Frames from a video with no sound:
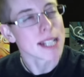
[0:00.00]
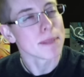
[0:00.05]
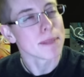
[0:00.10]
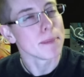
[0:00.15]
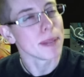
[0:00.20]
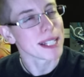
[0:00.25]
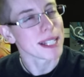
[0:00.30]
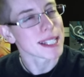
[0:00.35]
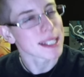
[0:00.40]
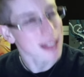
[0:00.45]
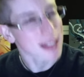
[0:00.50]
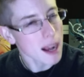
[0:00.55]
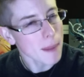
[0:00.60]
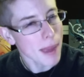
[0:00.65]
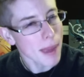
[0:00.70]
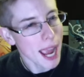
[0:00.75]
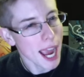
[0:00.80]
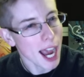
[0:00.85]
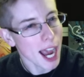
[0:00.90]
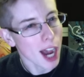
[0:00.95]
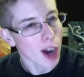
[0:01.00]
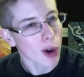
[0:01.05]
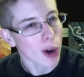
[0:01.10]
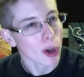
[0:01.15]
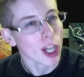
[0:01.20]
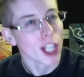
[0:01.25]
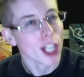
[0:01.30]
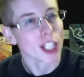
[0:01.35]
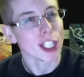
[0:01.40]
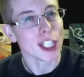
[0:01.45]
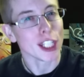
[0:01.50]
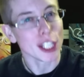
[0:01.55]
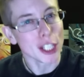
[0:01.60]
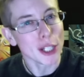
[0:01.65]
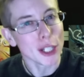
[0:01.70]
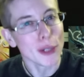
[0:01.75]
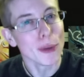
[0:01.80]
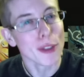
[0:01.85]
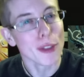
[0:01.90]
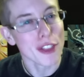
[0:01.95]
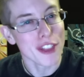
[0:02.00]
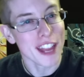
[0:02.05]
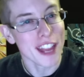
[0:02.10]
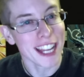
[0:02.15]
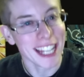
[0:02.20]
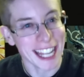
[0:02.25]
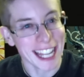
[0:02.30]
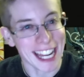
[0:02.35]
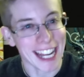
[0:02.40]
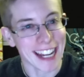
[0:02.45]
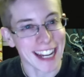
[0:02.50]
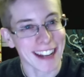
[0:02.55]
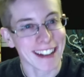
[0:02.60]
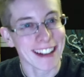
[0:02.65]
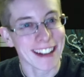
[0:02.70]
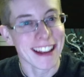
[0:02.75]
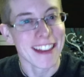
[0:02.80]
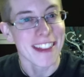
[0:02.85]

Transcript: But somehow, you thinking